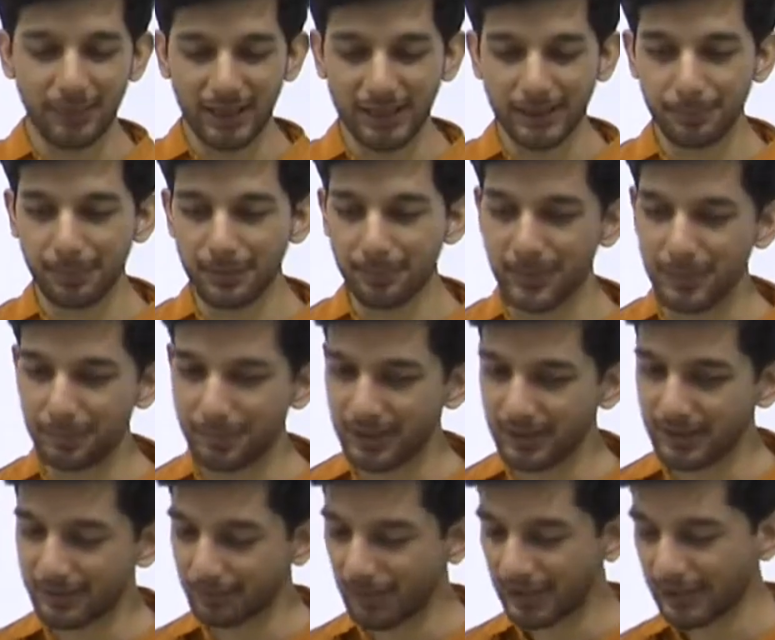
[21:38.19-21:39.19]
multiple
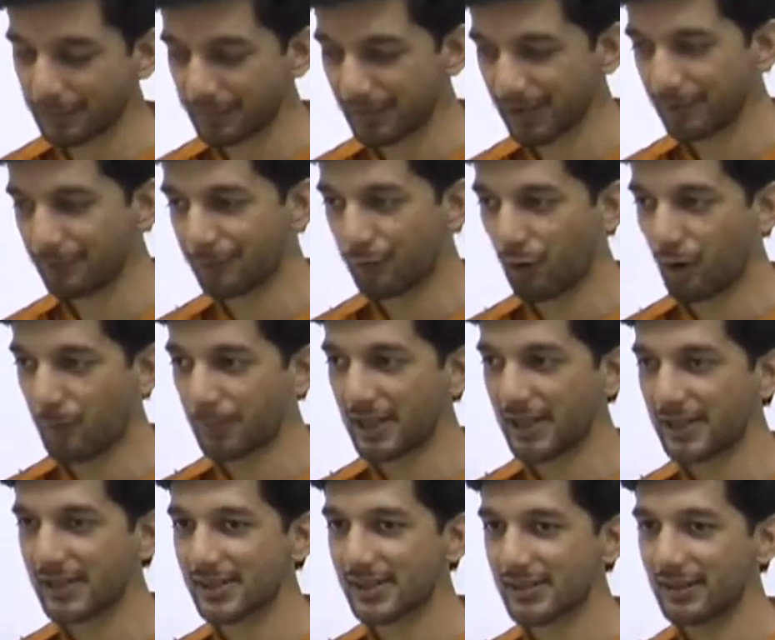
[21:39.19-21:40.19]
people in multiple
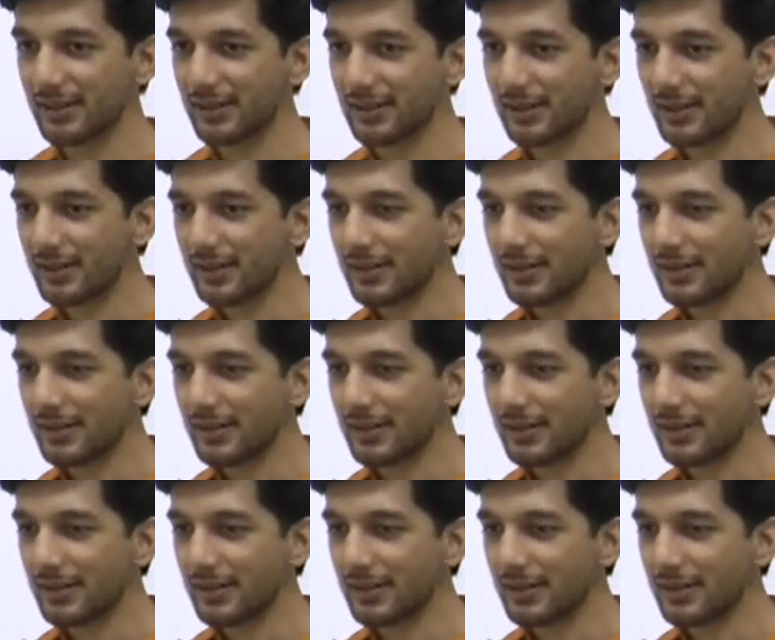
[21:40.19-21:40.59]
formats.